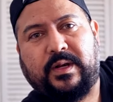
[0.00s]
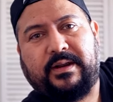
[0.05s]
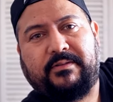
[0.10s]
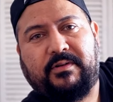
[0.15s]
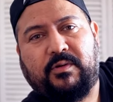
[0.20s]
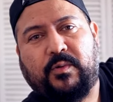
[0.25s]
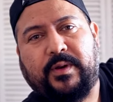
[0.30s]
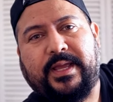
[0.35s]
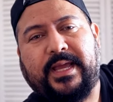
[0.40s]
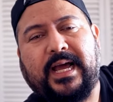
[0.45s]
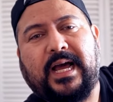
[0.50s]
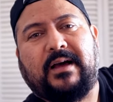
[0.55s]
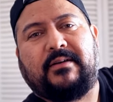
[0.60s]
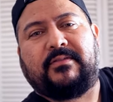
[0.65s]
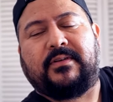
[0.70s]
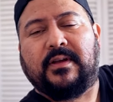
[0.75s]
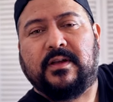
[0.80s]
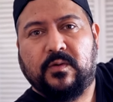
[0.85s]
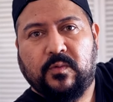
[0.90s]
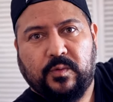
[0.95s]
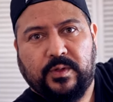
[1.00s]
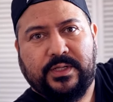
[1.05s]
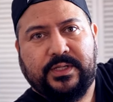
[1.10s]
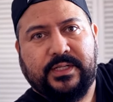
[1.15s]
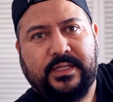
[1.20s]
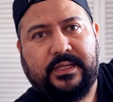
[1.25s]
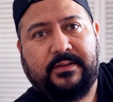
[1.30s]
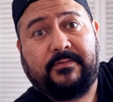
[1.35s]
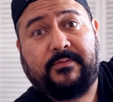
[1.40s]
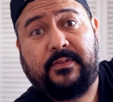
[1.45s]
whenever we have,
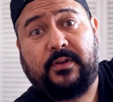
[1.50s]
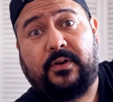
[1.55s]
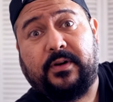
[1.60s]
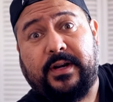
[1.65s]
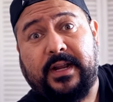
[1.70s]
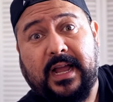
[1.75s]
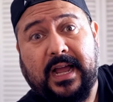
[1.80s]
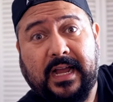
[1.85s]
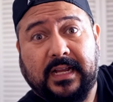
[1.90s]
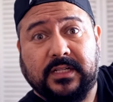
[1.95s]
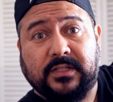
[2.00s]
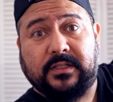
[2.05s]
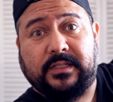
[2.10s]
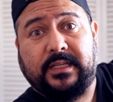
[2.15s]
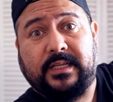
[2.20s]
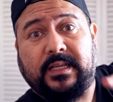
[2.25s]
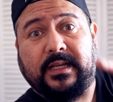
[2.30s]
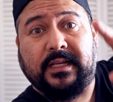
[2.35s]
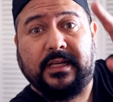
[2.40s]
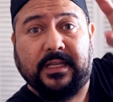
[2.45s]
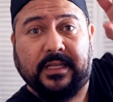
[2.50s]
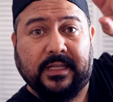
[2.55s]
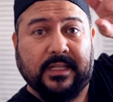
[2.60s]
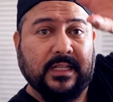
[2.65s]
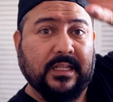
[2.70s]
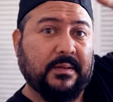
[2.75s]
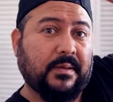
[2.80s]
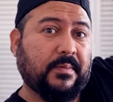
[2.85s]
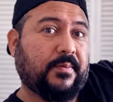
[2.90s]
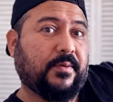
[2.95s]
which in Florida actually,
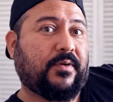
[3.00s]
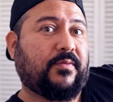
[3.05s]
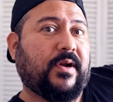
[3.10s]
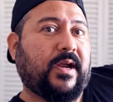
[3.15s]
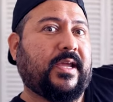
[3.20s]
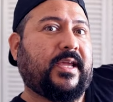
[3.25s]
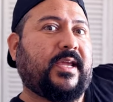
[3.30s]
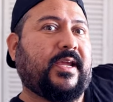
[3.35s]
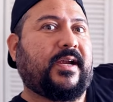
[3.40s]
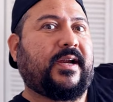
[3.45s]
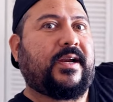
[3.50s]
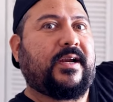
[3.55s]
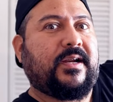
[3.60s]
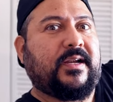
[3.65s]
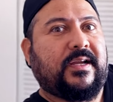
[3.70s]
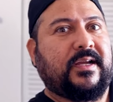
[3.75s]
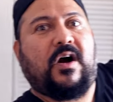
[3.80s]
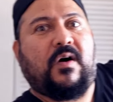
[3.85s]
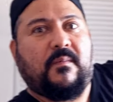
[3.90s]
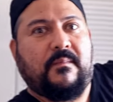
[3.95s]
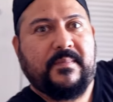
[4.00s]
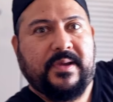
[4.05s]
let me put right here how